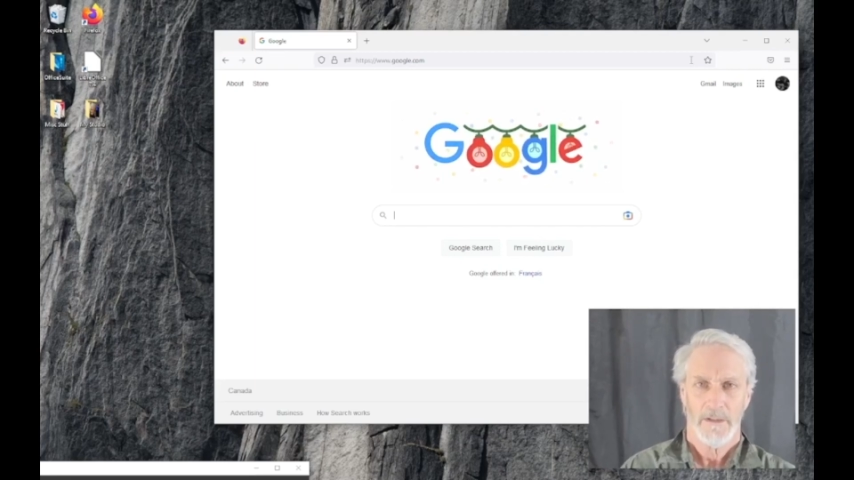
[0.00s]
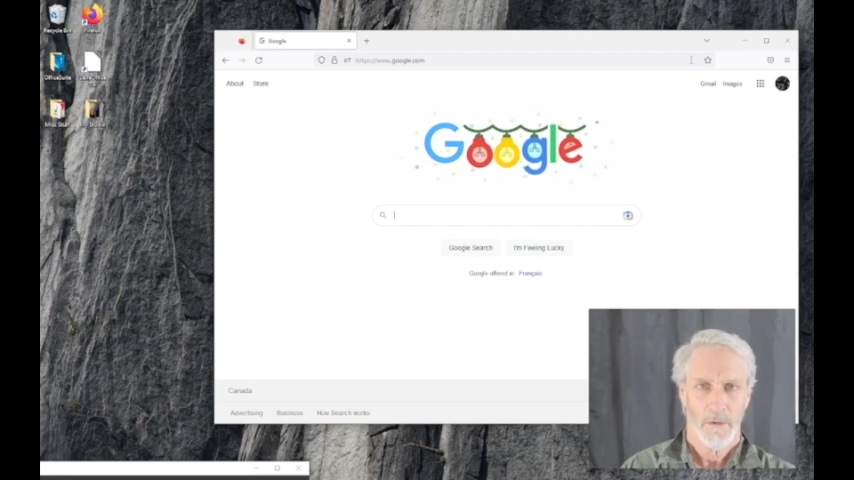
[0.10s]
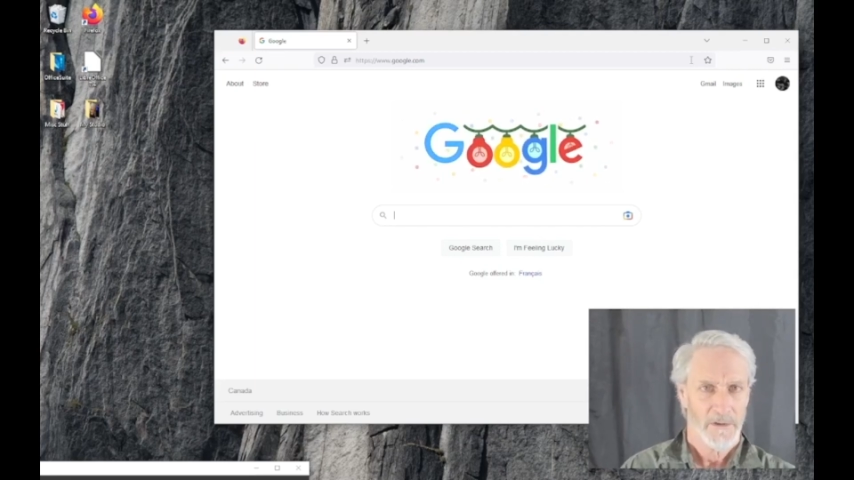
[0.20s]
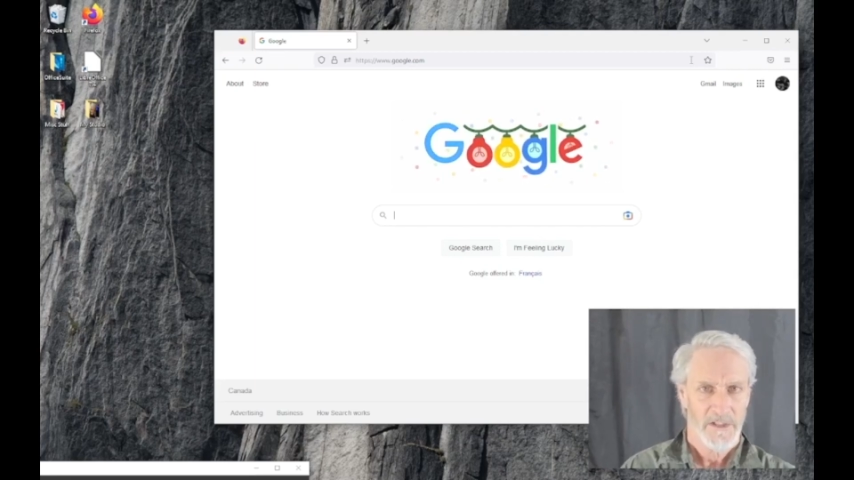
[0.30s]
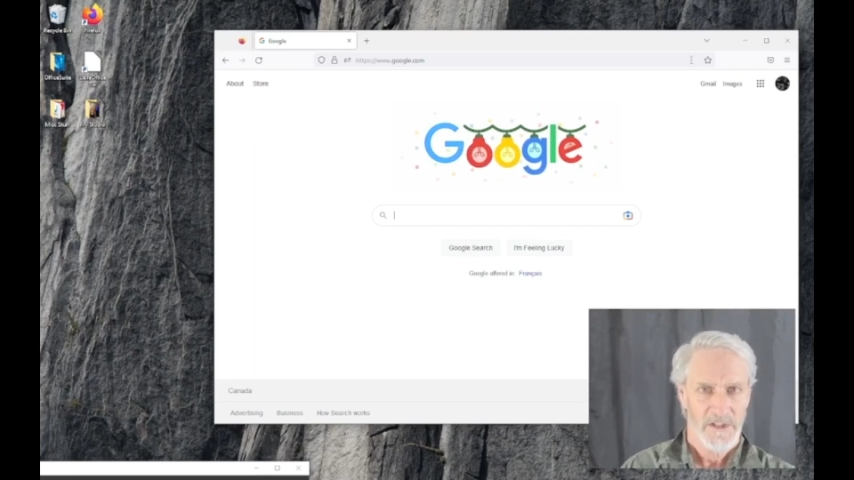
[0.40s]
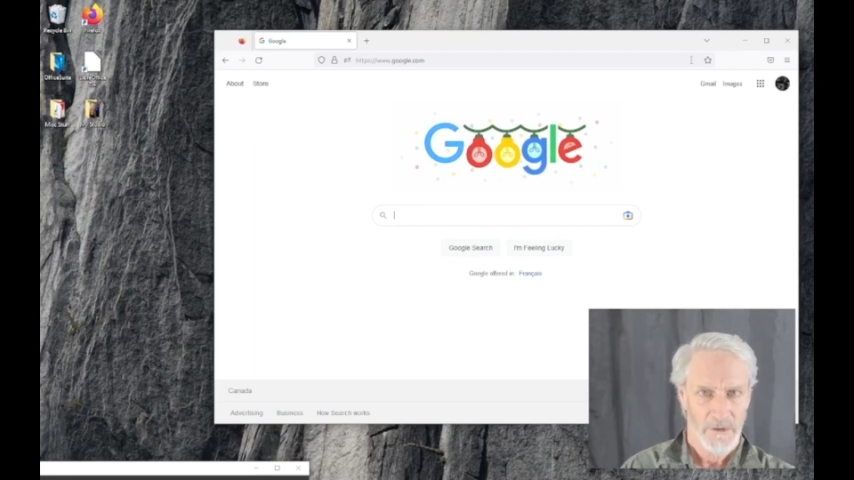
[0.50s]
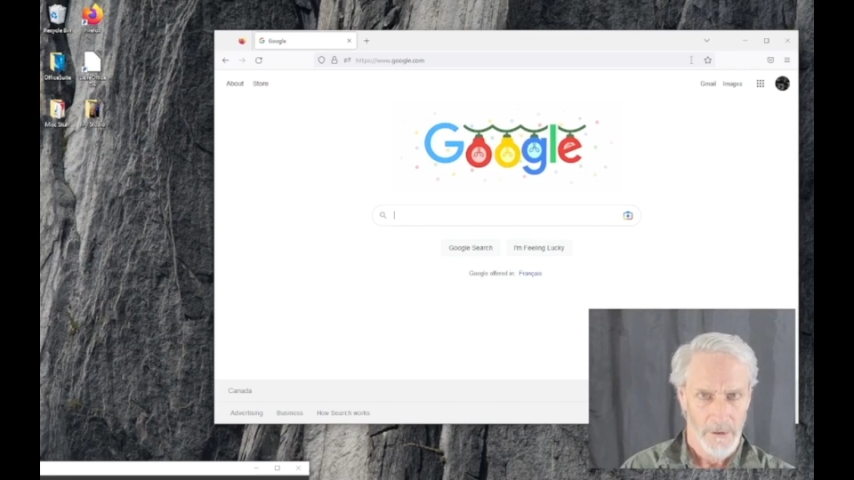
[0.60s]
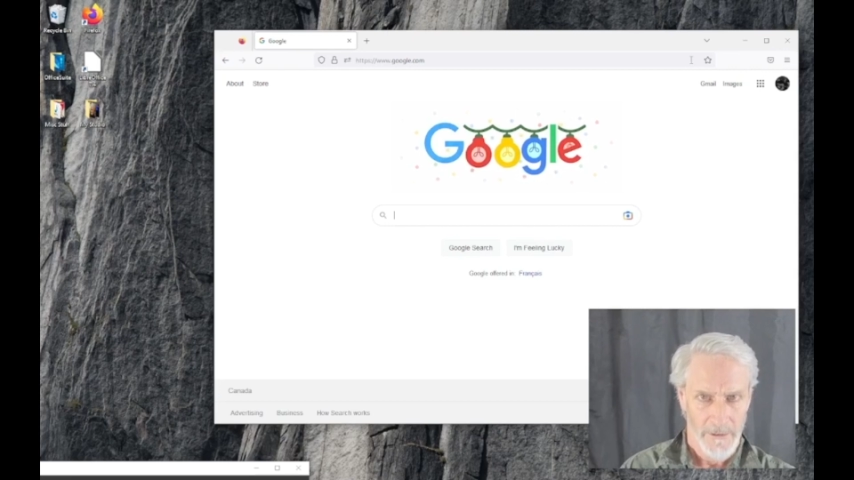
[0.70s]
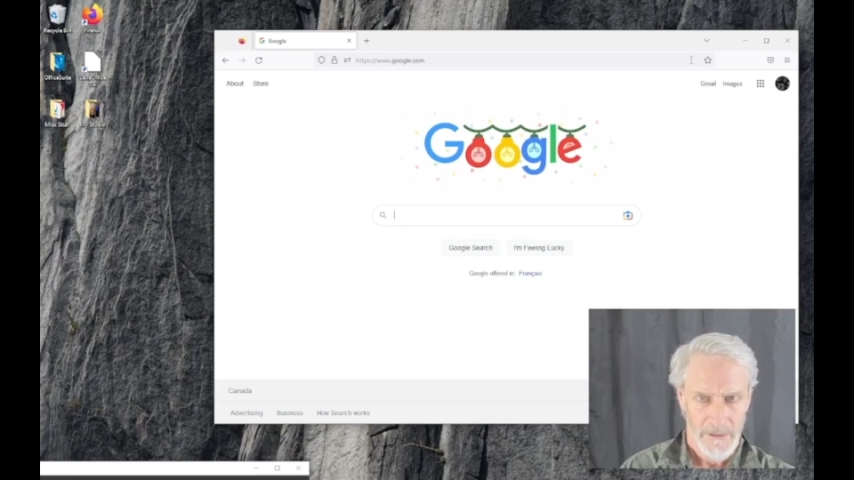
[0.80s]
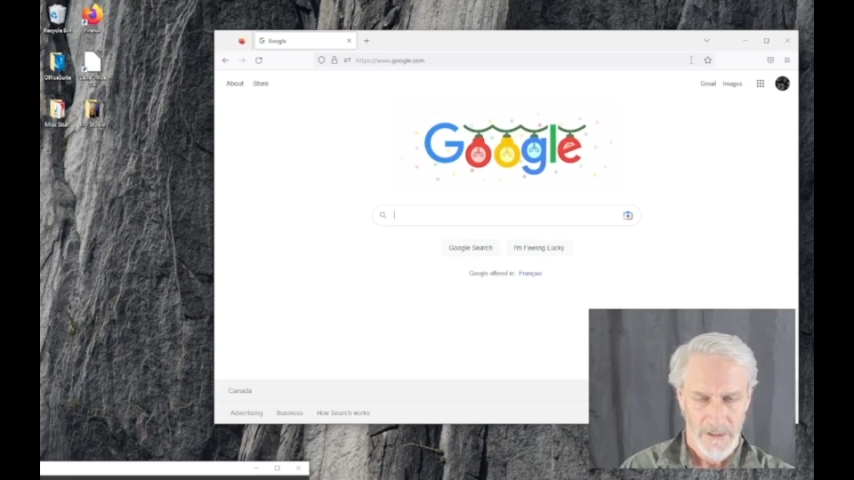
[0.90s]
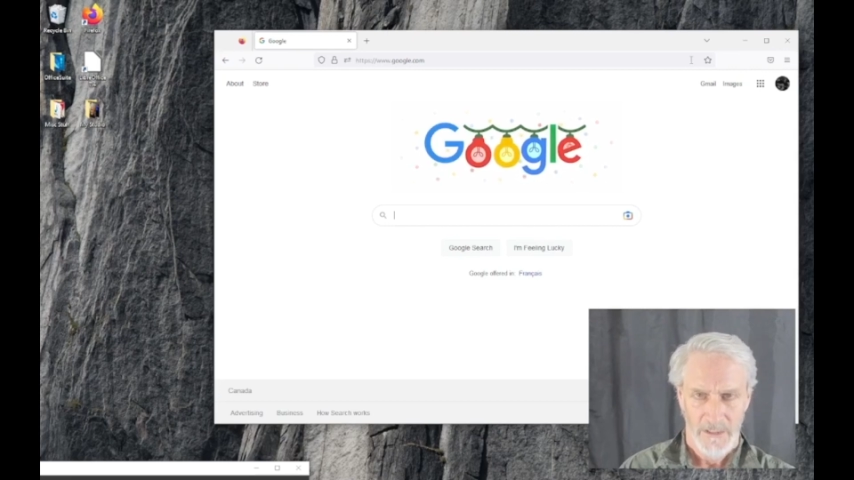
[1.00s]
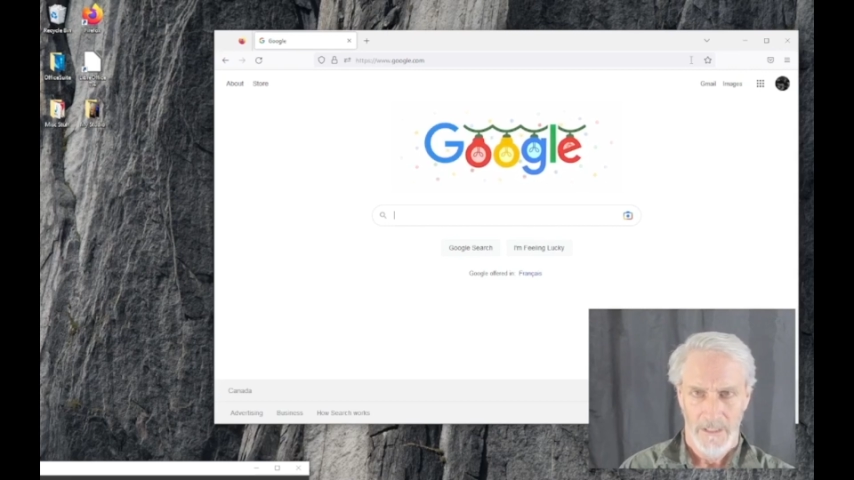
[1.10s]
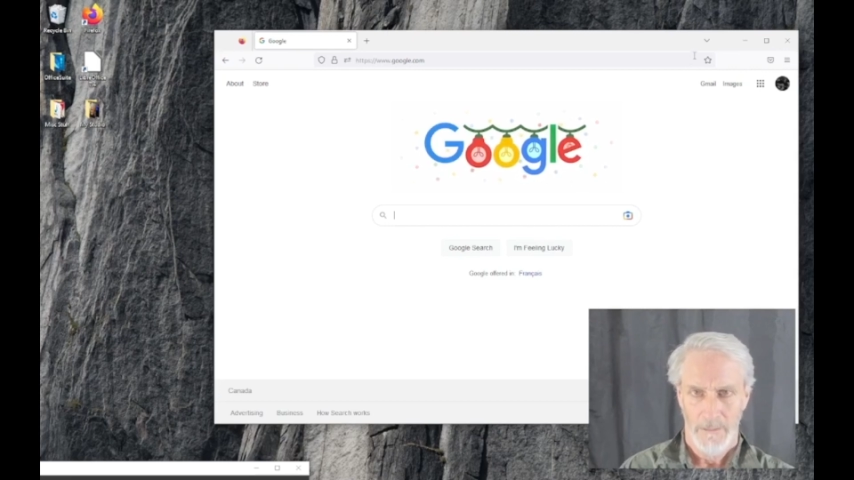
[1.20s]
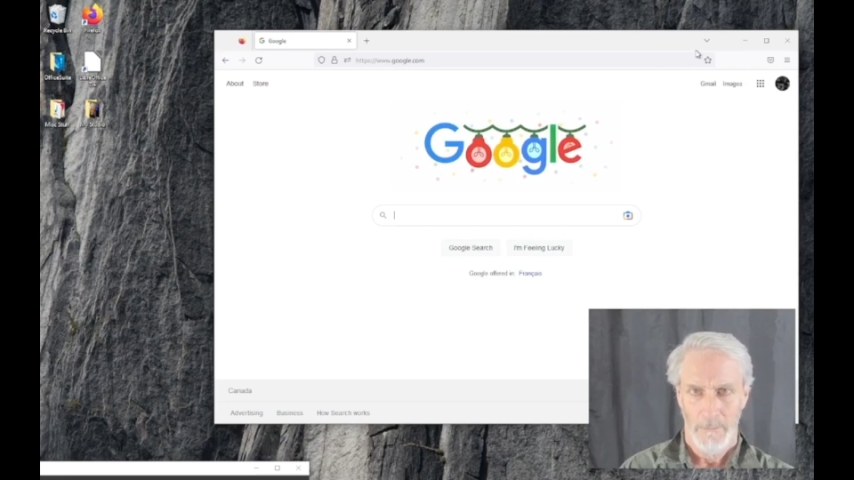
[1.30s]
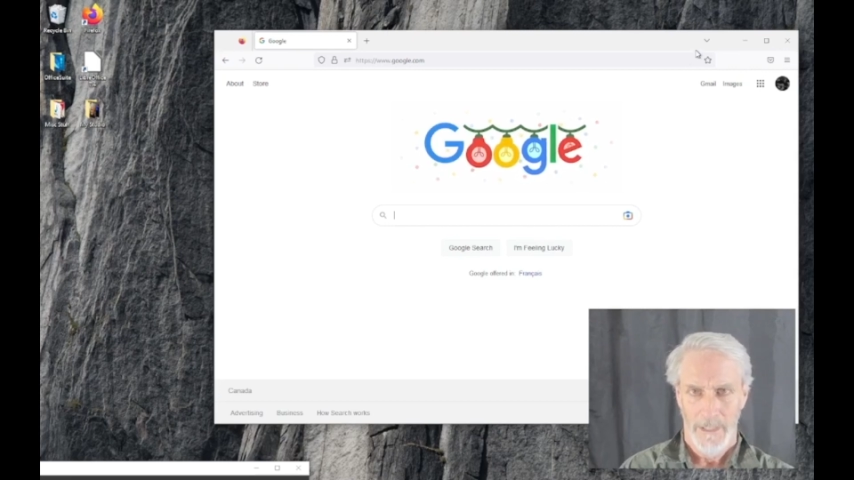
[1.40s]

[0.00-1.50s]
Don't install it. It